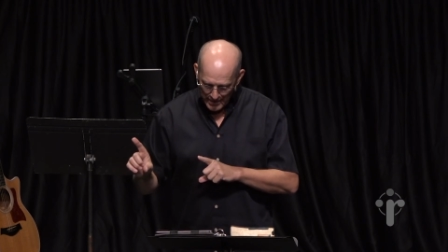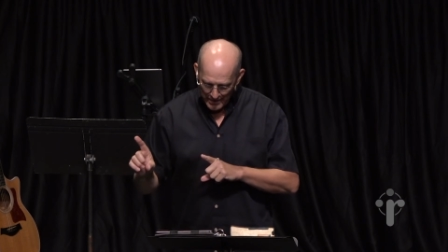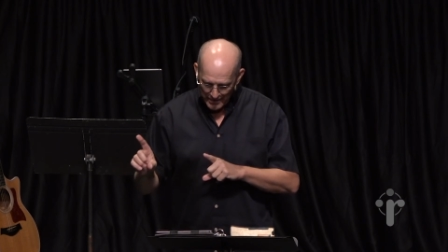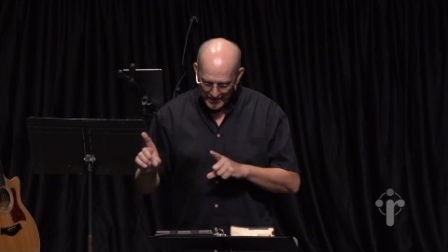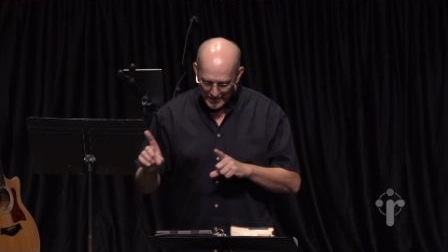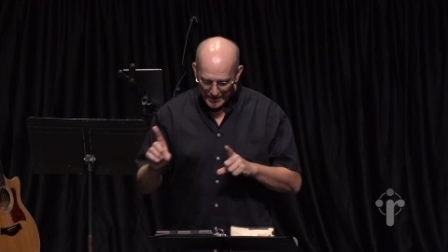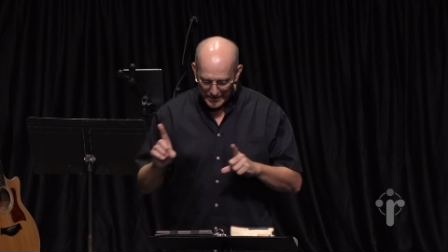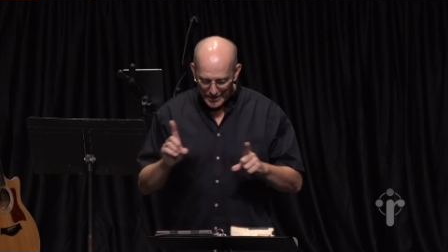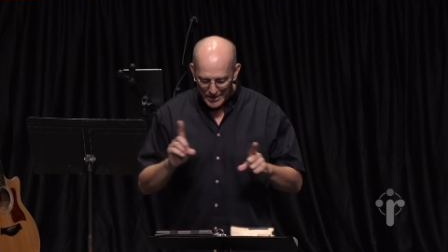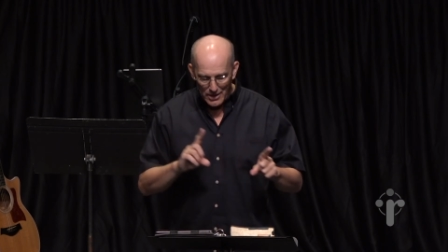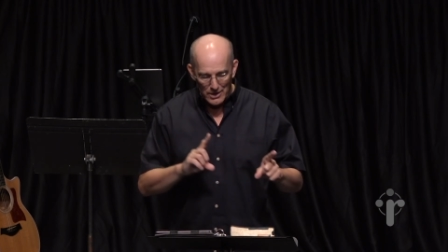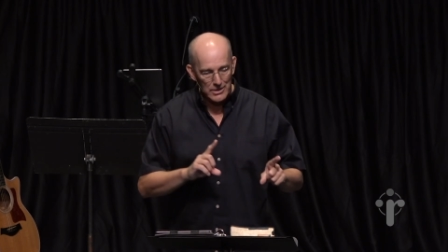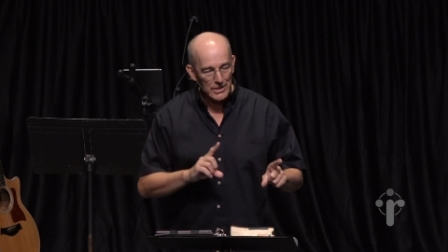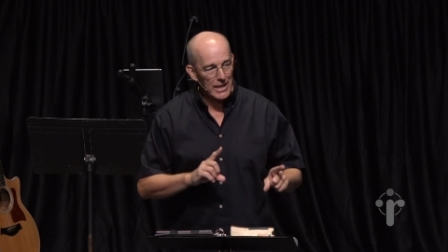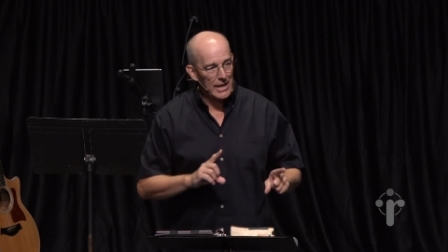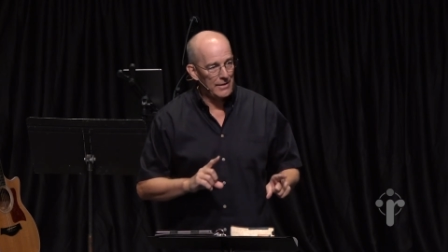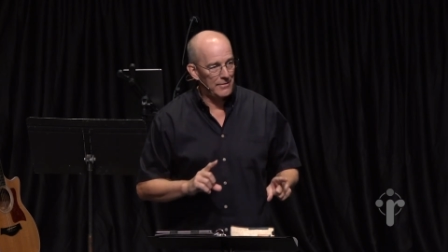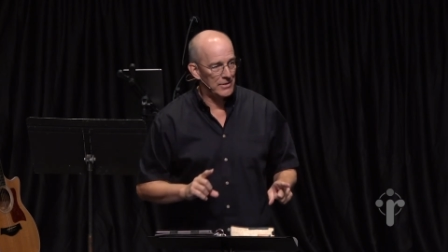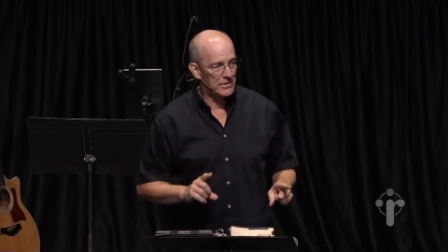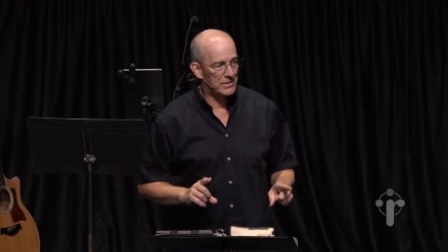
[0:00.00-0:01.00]
that God
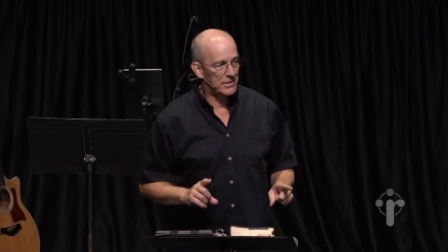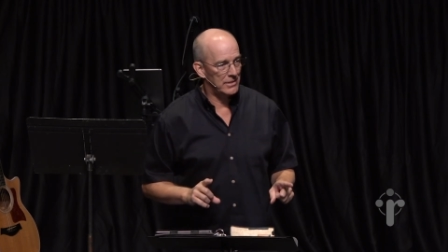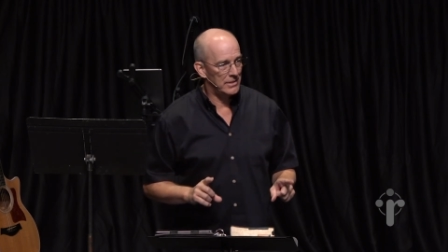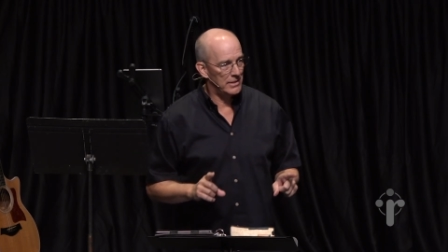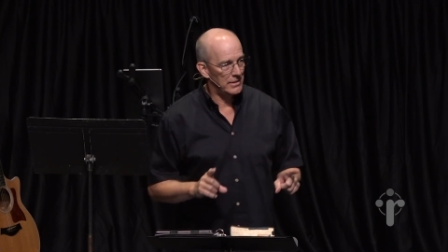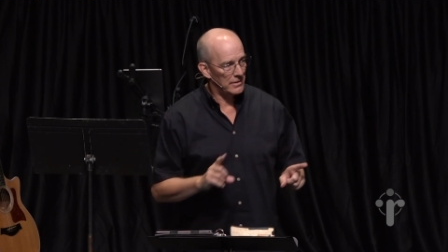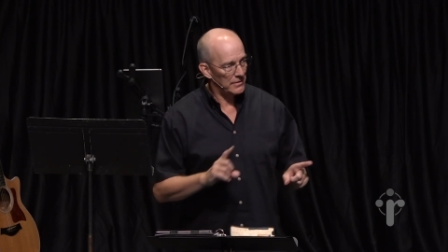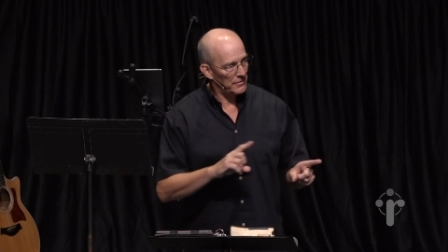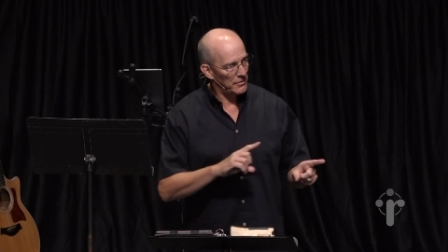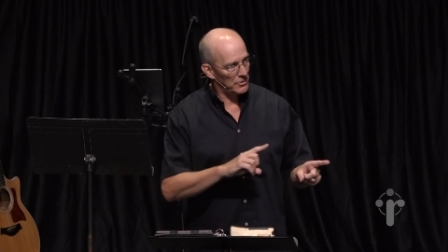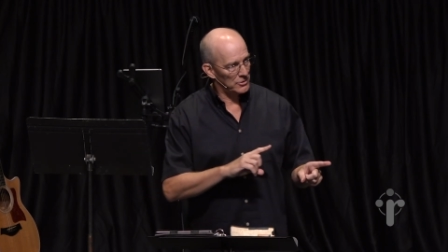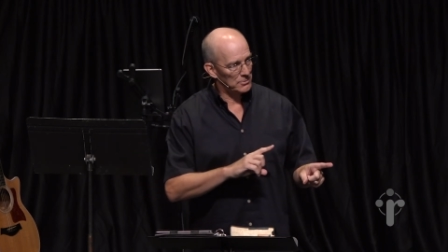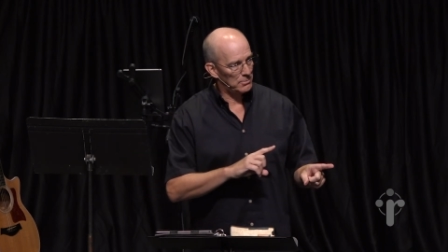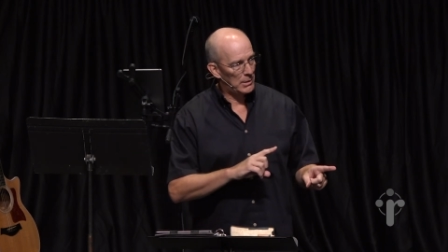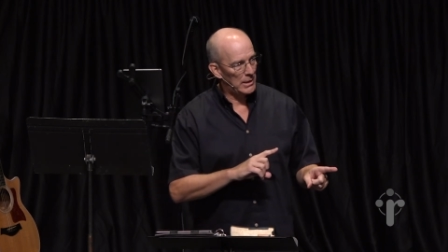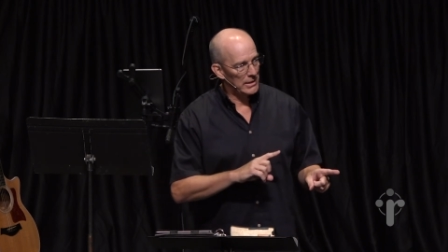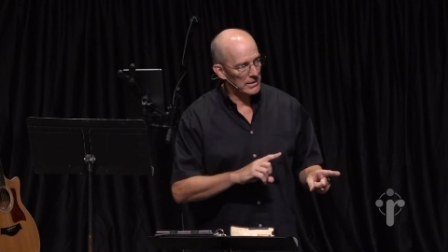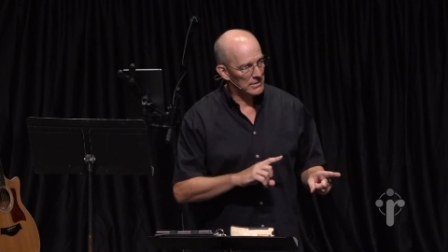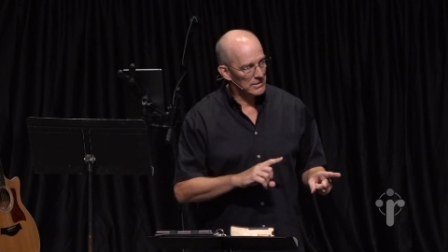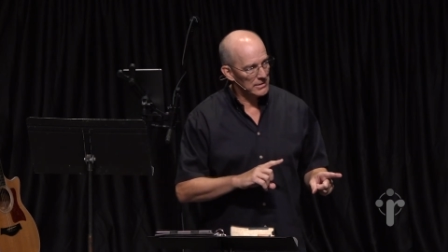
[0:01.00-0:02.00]
gave us in the first
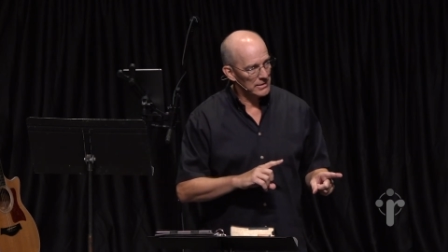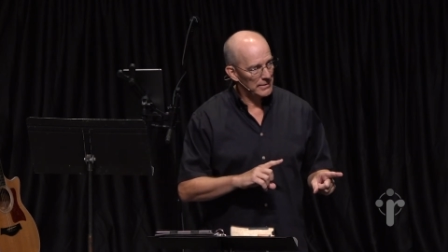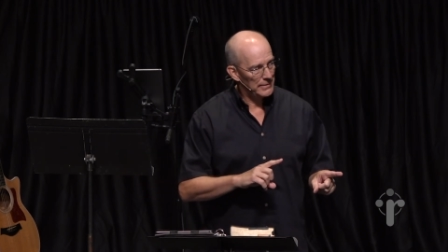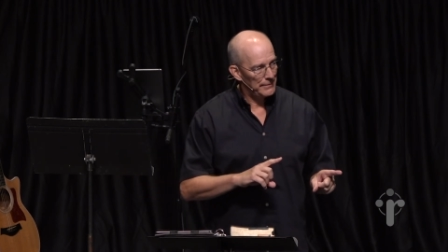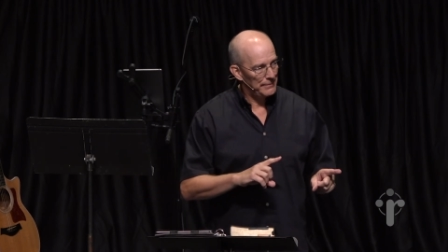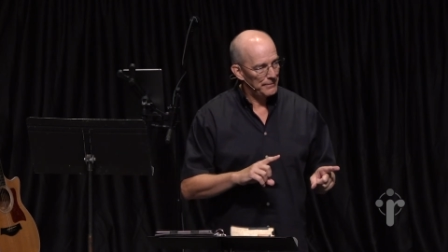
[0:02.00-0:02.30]
place.